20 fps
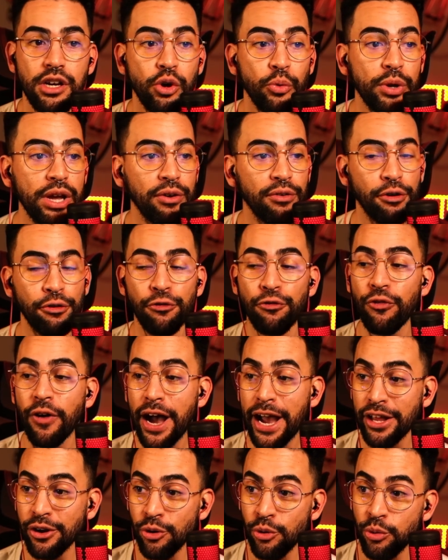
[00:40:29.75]
We have our
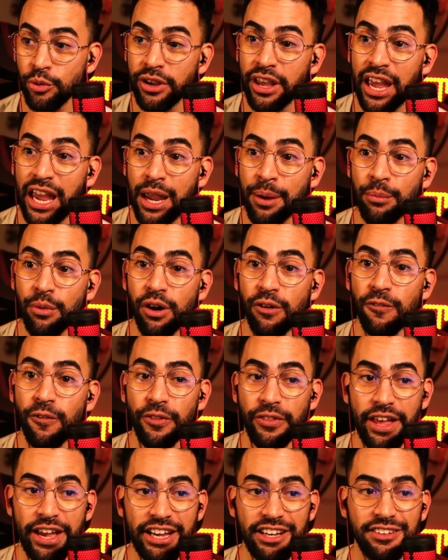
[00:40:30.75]
final game of the
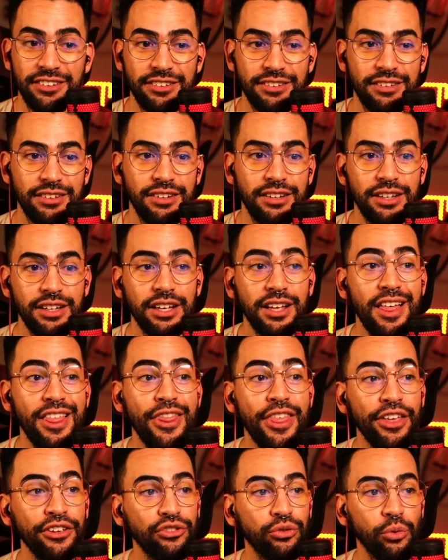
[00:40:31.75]
night.
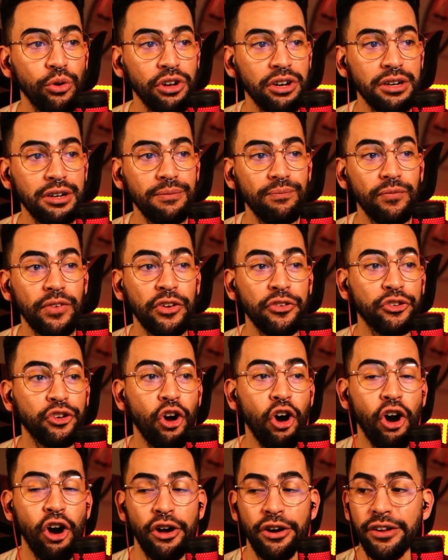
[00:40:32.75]
This one is
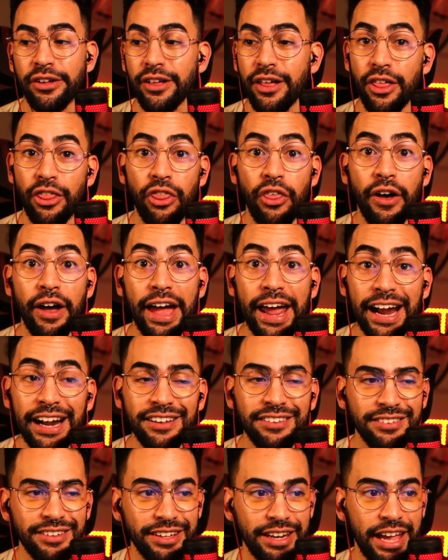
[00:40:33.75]
called The
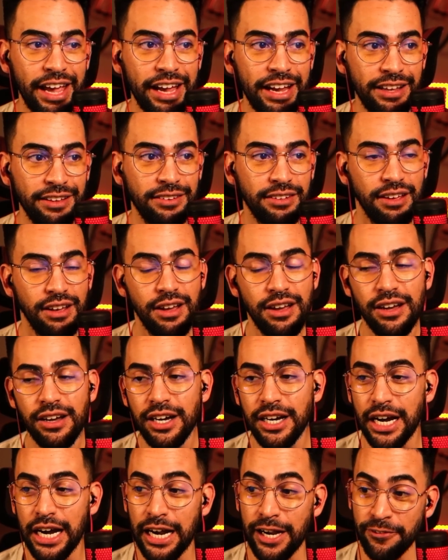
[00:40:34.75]
Exit 8.
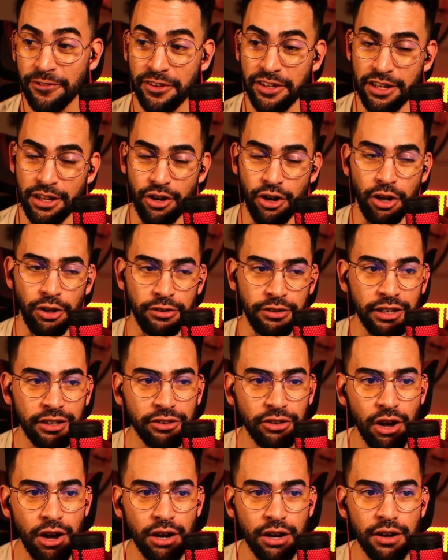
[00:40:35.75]
I've seen it on
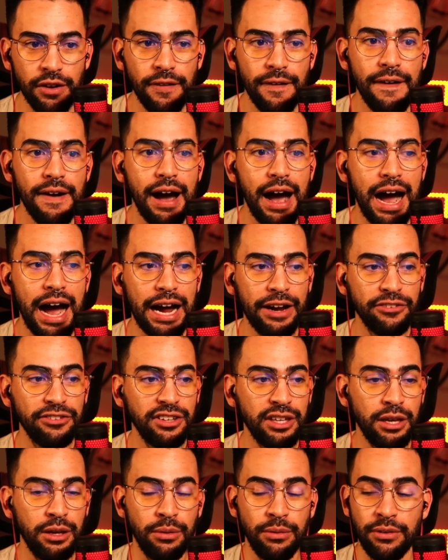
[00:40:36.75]
TikTok. I've
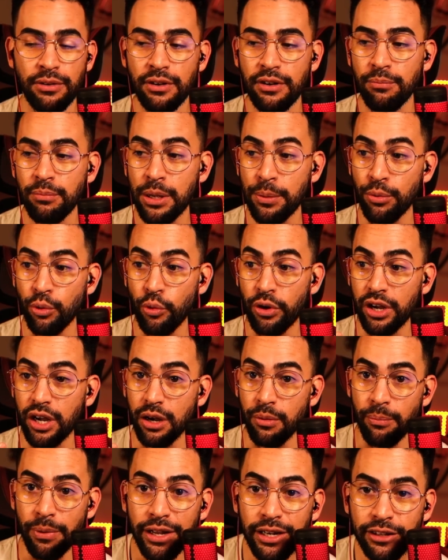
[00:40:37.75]
seen people
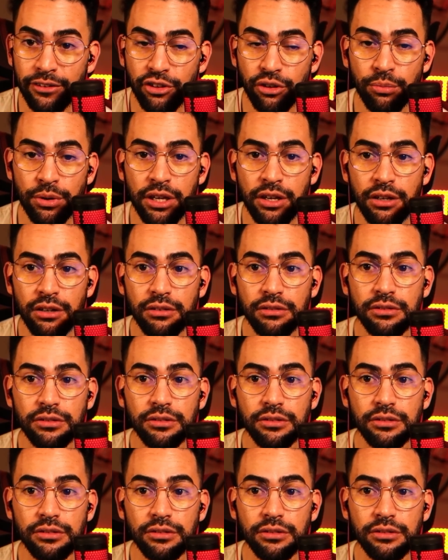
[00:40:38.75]
recommend it to me.